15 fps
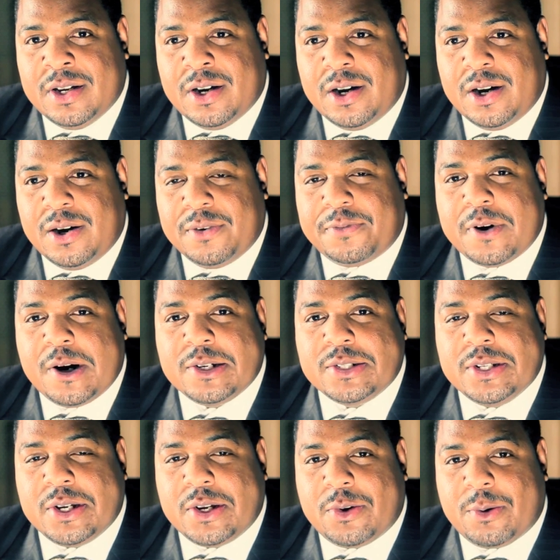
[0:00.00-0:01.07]
as far as
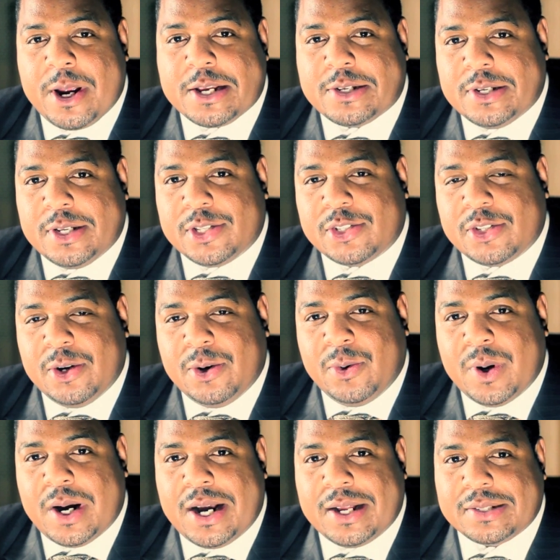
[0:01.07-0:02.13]
the aggression. So
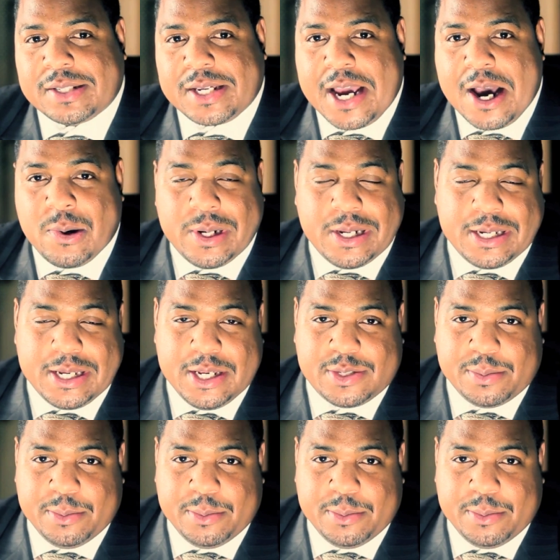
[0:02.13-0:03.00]
I scouted each